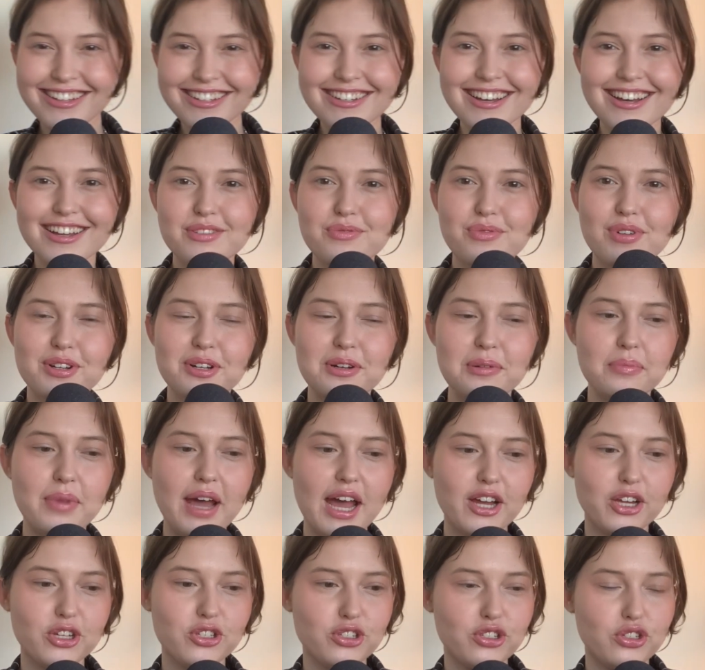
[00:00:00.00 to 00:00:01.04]
and welcome
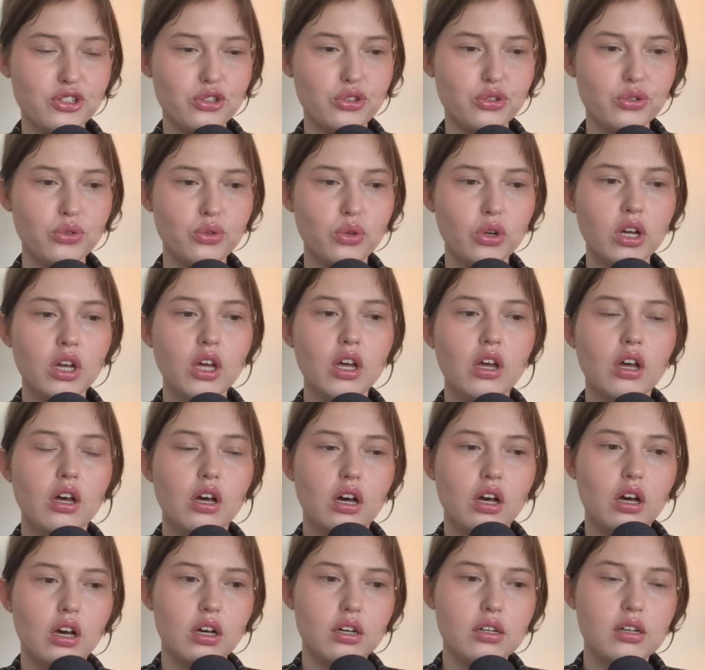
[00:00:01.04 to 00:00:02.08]
back to
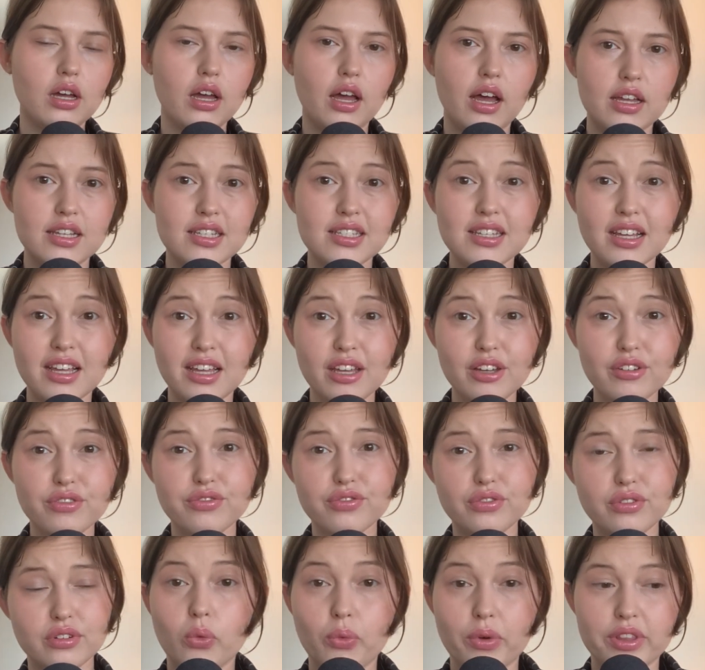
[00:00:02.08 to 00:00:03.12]
As
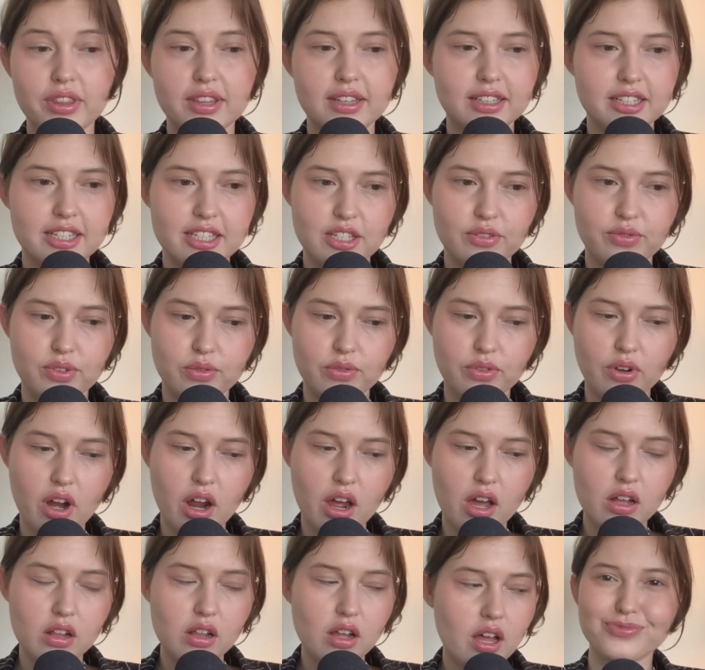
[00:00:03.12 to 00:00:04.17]
If with Lisa
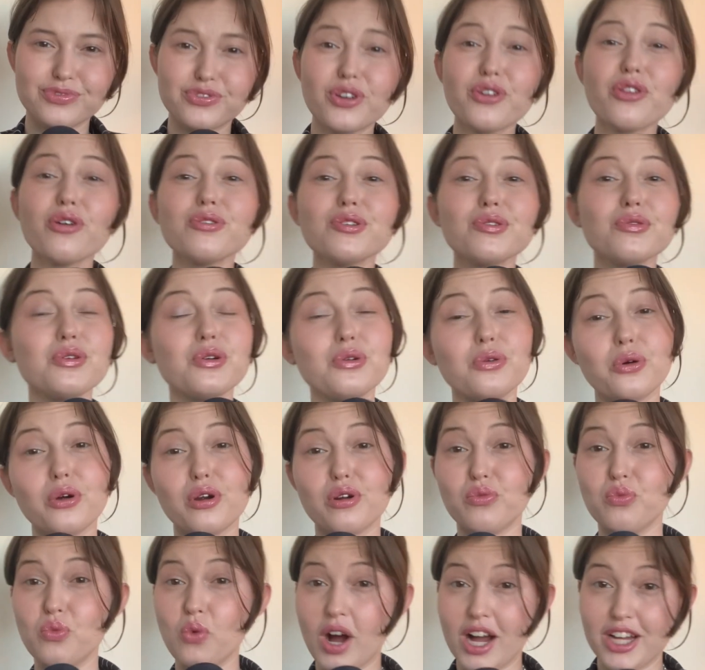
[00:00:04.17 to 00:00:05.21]
Fevral. For those of you who
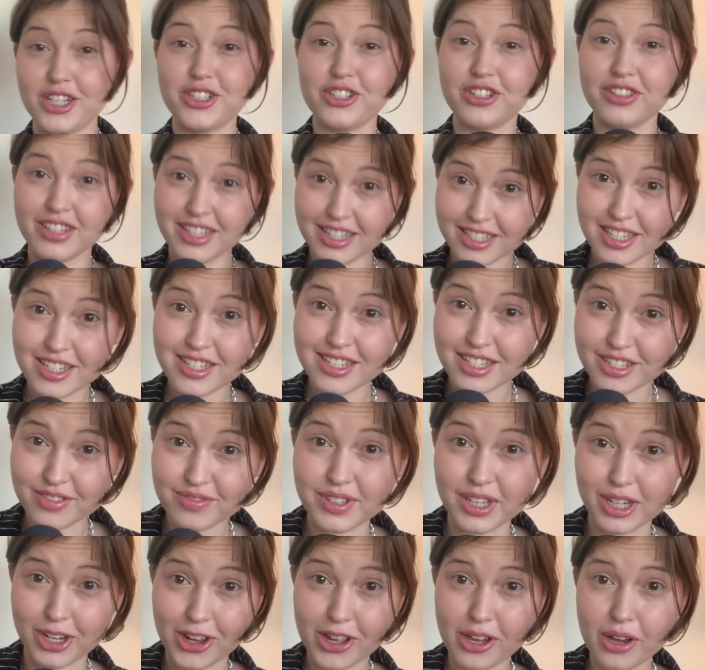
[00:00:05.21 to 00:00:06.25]
are watching this as a
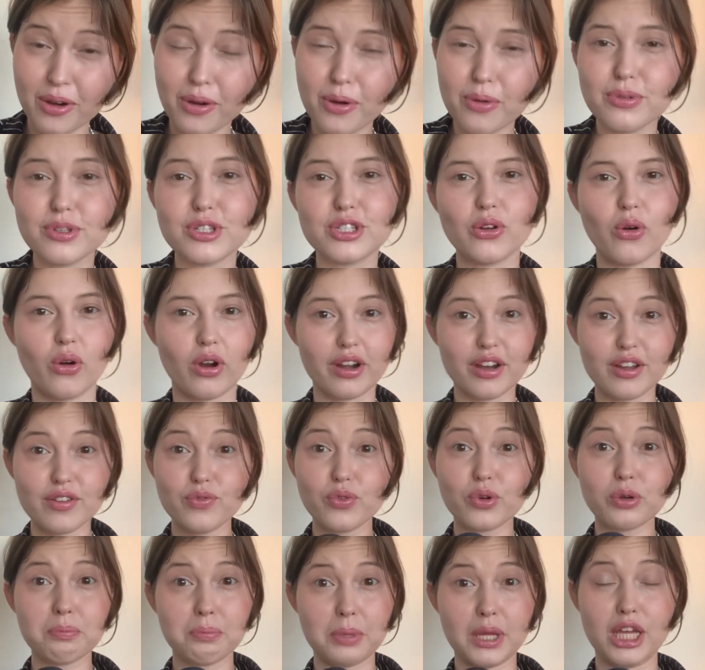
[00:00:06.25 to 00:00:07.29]
video, sorry
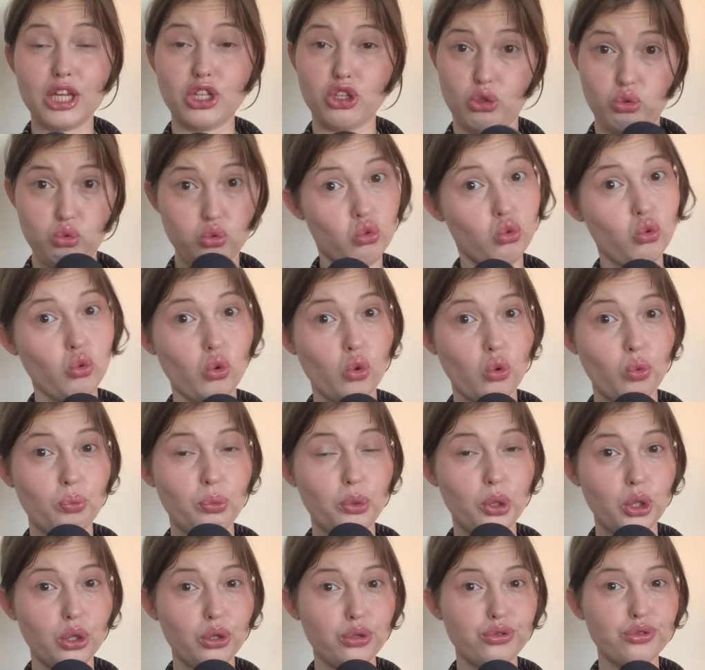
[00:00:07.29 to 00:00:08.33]
for being a little
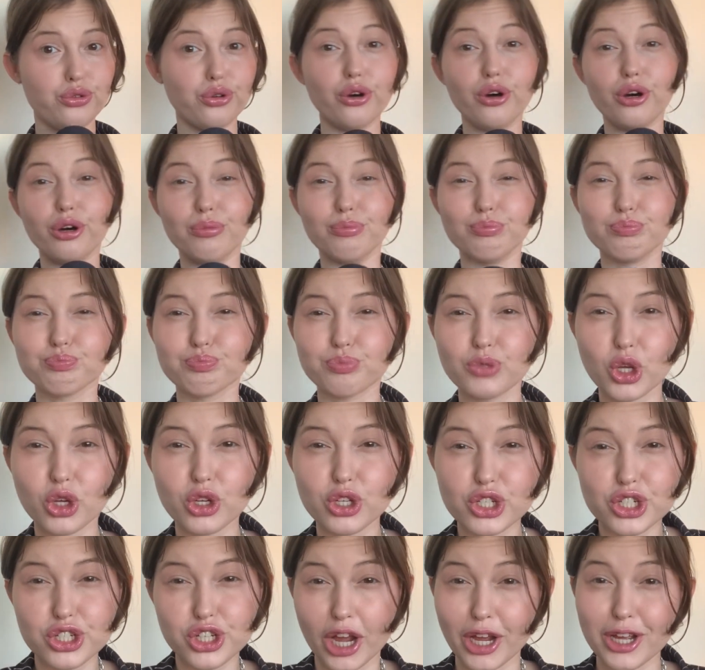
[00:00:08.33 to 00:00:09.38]
bit
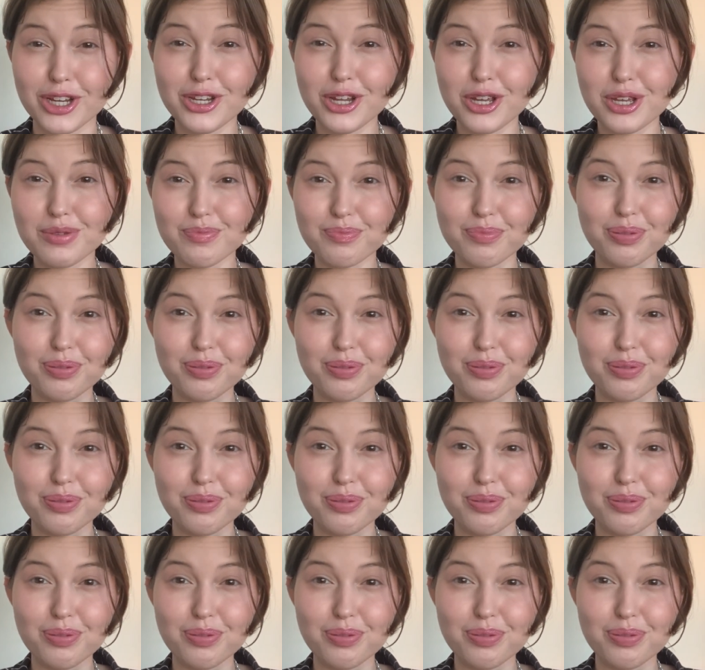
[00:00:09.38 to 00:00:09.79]
shiny